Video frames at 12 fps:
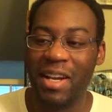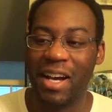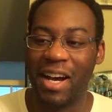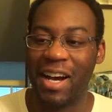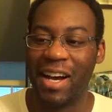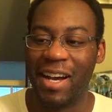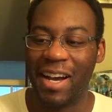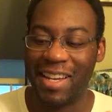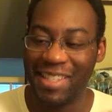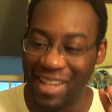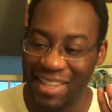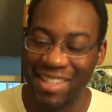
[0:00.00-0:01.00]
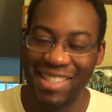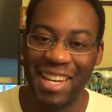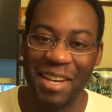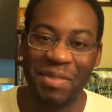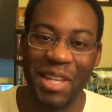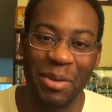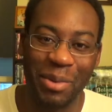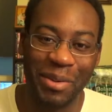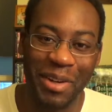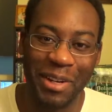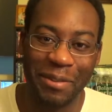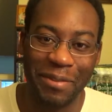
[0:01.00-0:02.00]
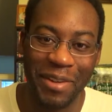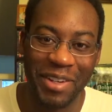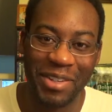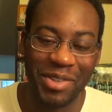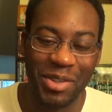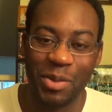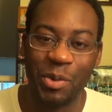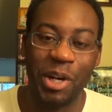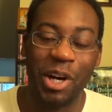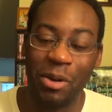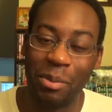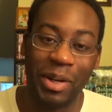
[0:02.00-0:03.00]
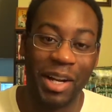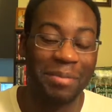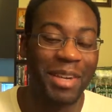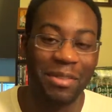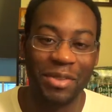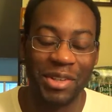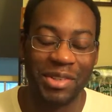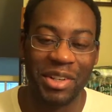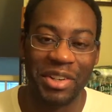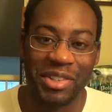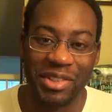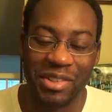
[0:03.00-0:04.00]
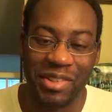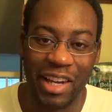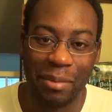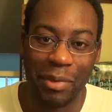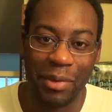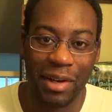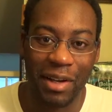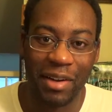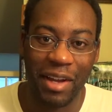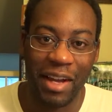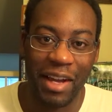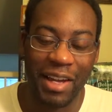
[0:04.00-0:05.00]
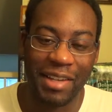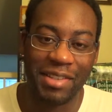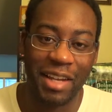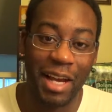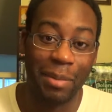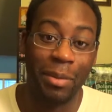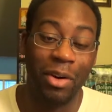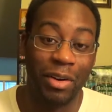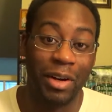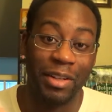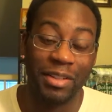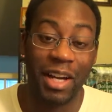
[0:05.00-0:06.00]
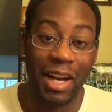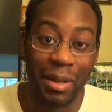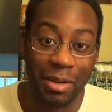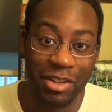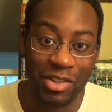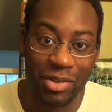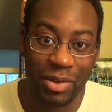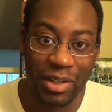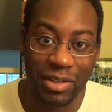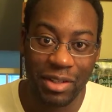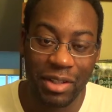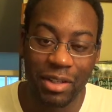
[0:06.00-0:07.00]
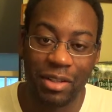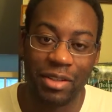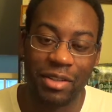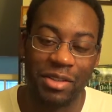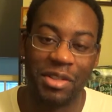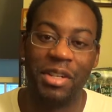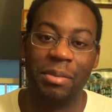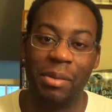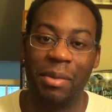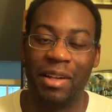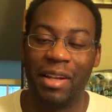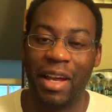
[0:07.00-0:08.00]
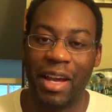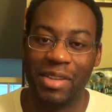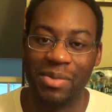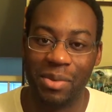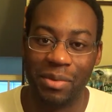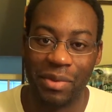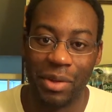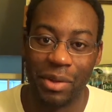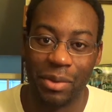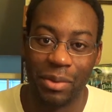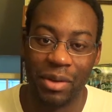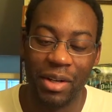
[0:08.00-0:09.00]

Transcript: I said the same thing with Hidden Figures as well, but I'm definitely serious this time around as I'm on a time constraints here. This is gonna be my last review